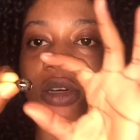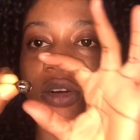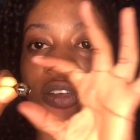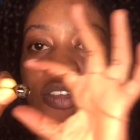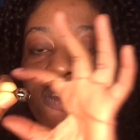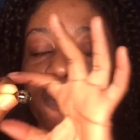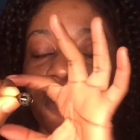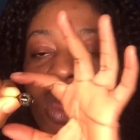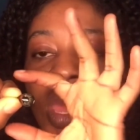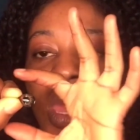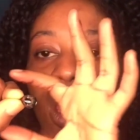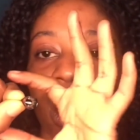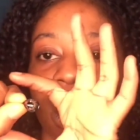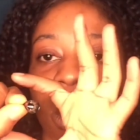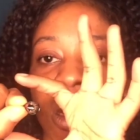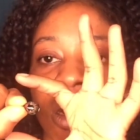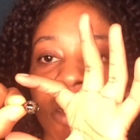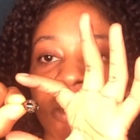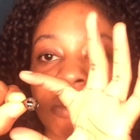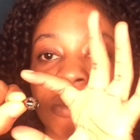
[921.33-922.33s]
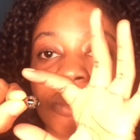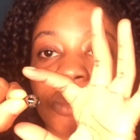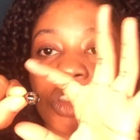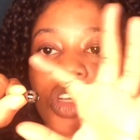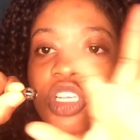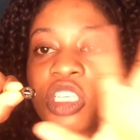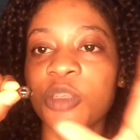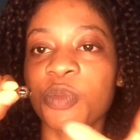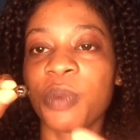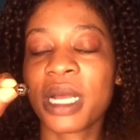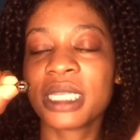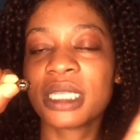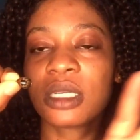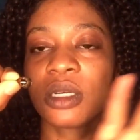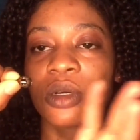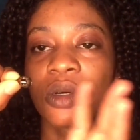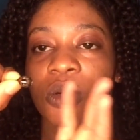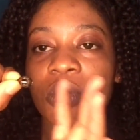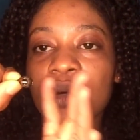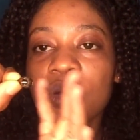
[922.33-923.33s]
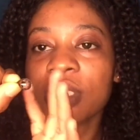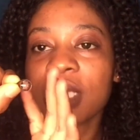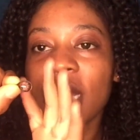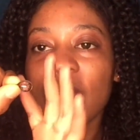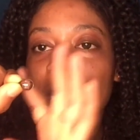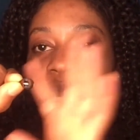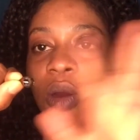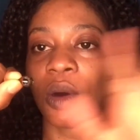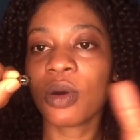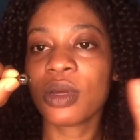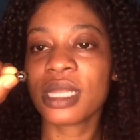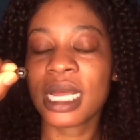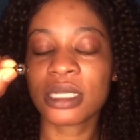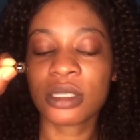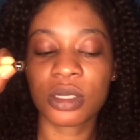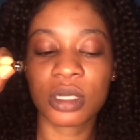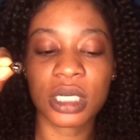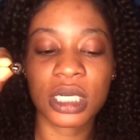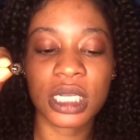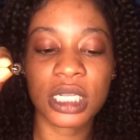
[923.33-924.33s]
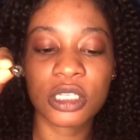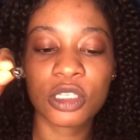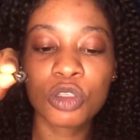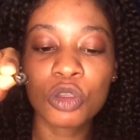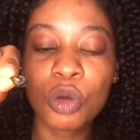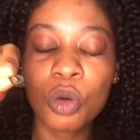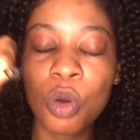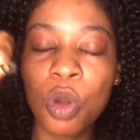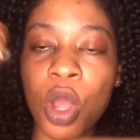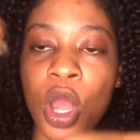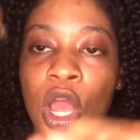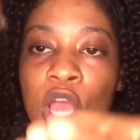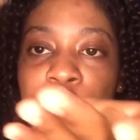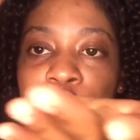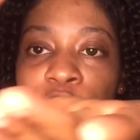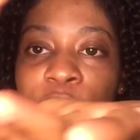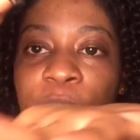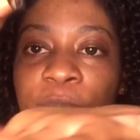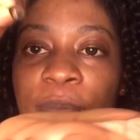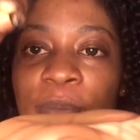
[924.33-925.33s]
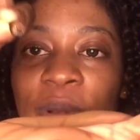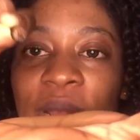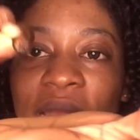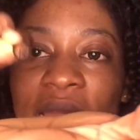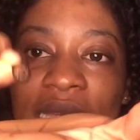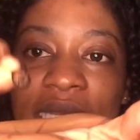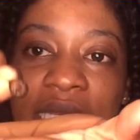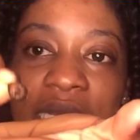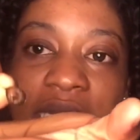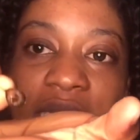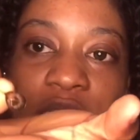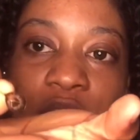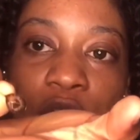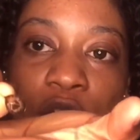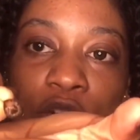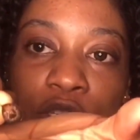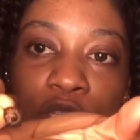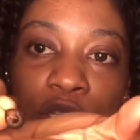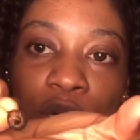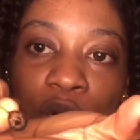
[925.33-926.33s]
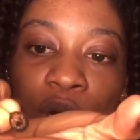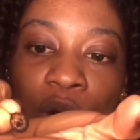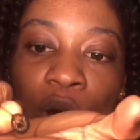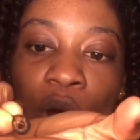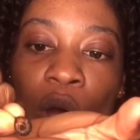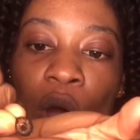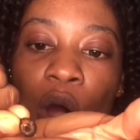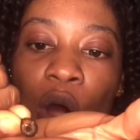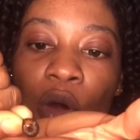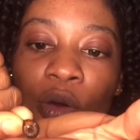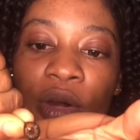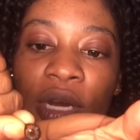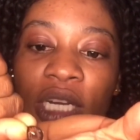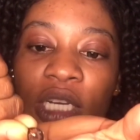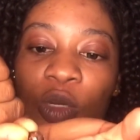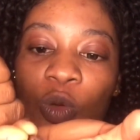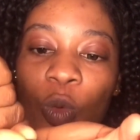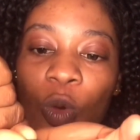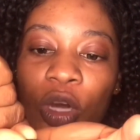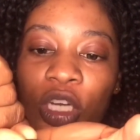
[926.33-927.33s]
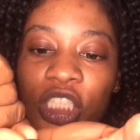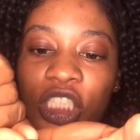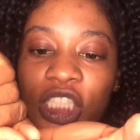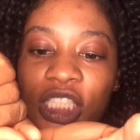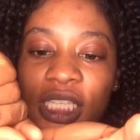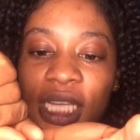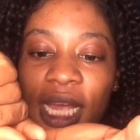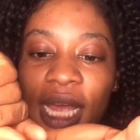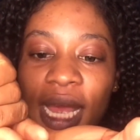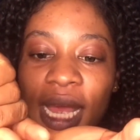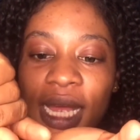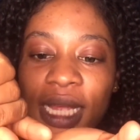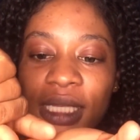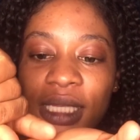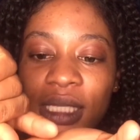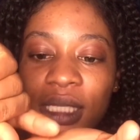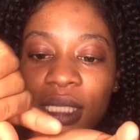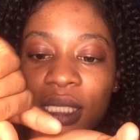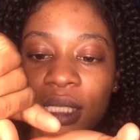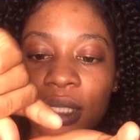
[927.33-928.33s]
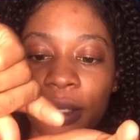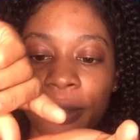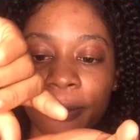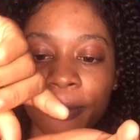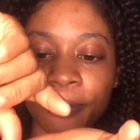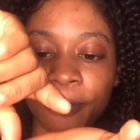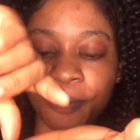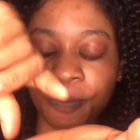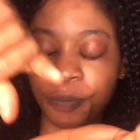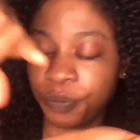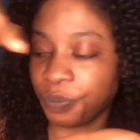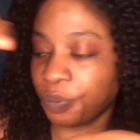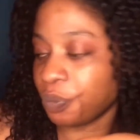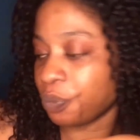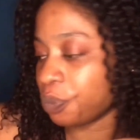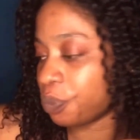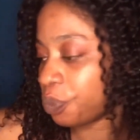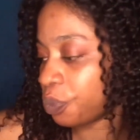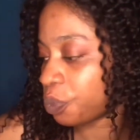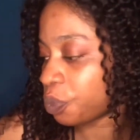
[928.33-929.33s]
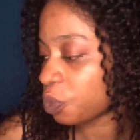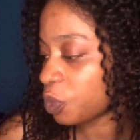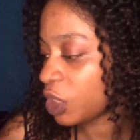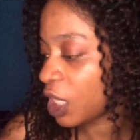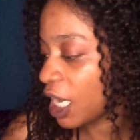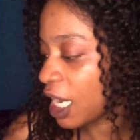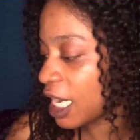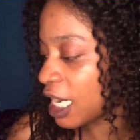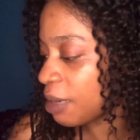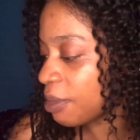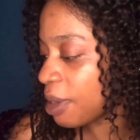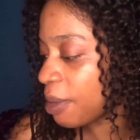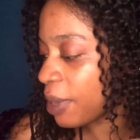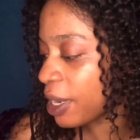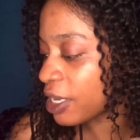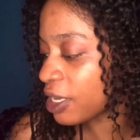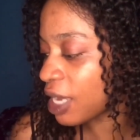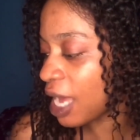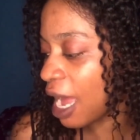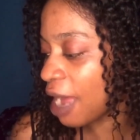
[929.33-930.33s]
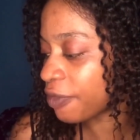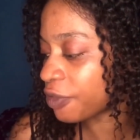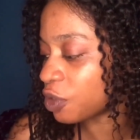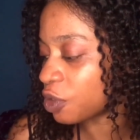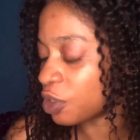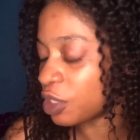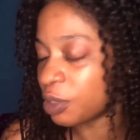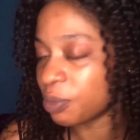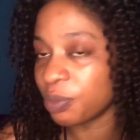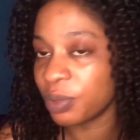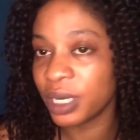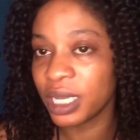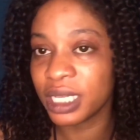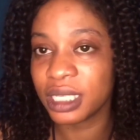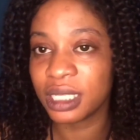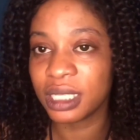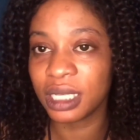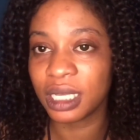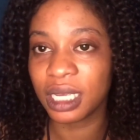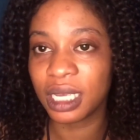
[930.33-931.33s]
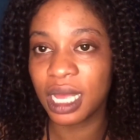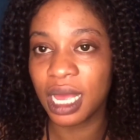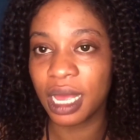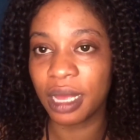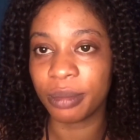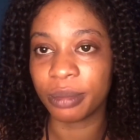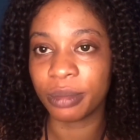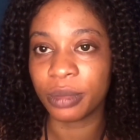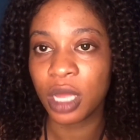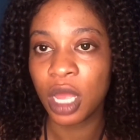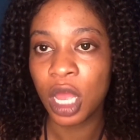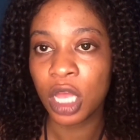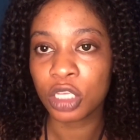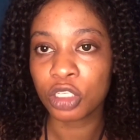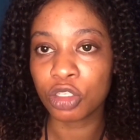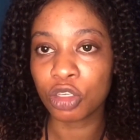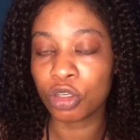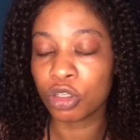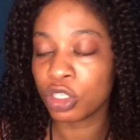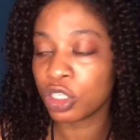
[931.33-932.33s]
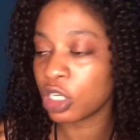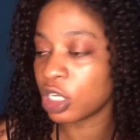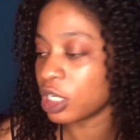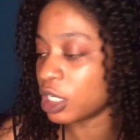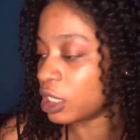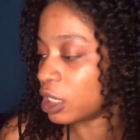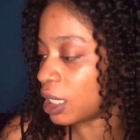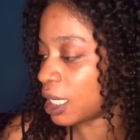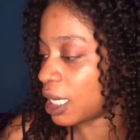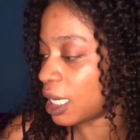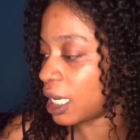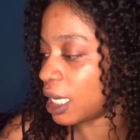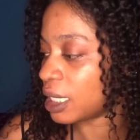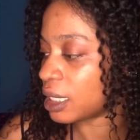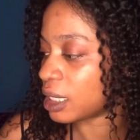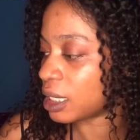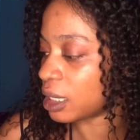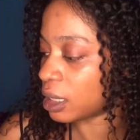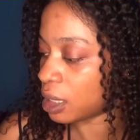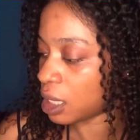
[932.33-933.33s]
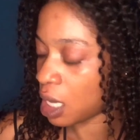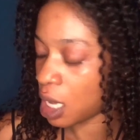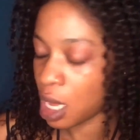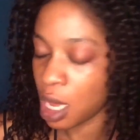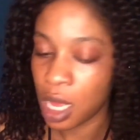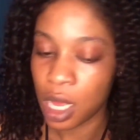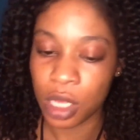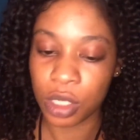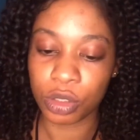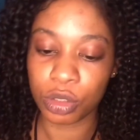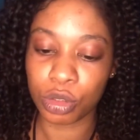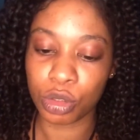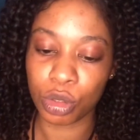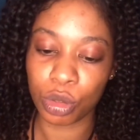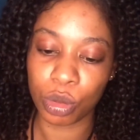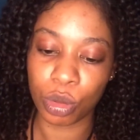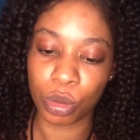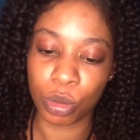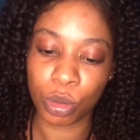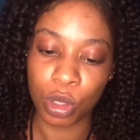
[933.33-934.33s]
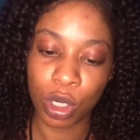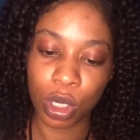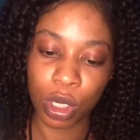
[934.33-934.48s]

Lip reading: of dust particles and all that on it. So you place it on your already washed hands. Remember, you have to replace the solution in the casing, so